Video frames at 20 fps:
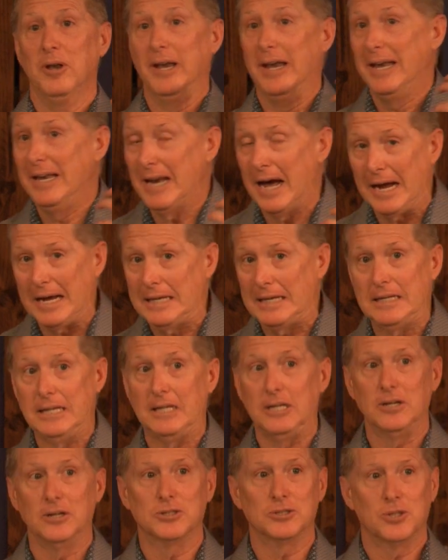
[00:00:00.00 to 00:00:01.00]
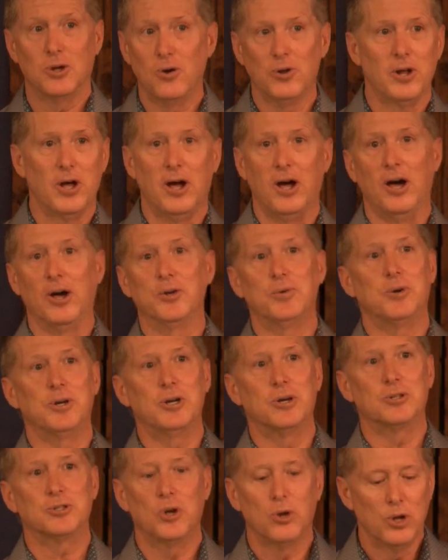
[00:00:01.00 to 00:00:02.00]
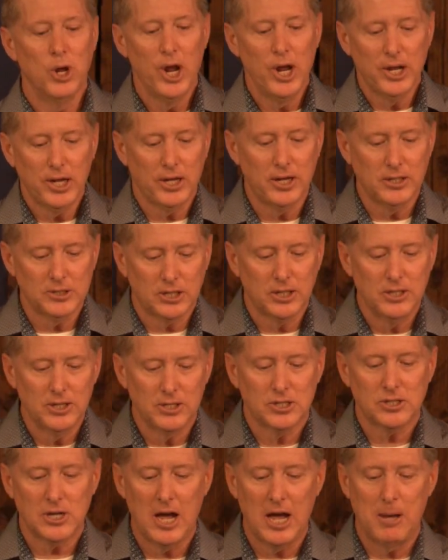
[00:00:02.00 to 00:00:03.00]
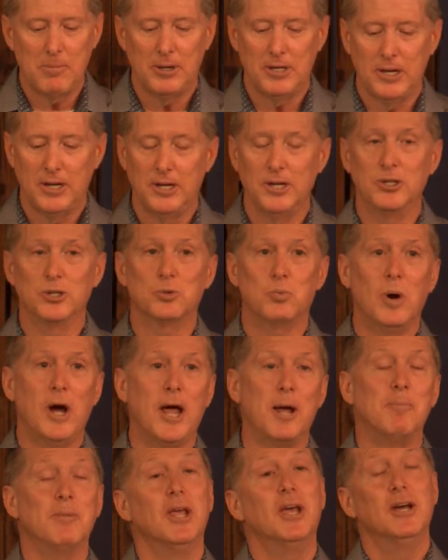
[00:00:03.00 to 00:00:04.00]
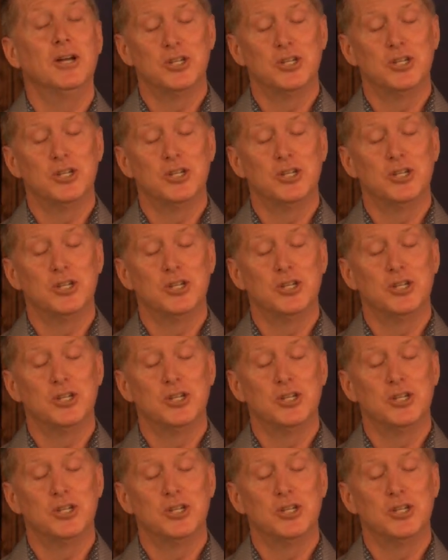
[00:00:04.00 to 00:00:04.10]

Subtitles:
90 years old, 100 years old. It's his timing and his way.